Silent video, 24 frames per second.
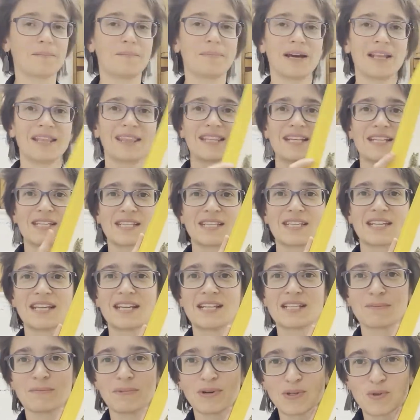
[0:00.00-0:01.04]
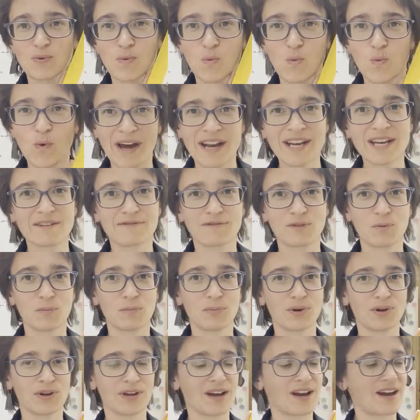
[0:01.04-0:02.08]
But this is the most wonderful
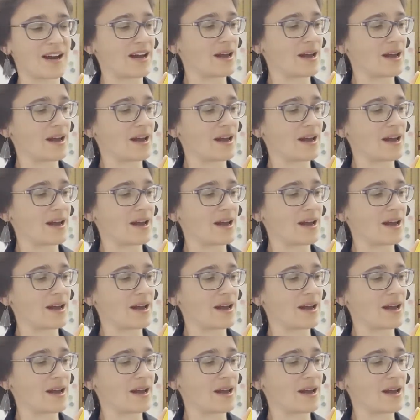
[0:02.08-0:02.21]
book.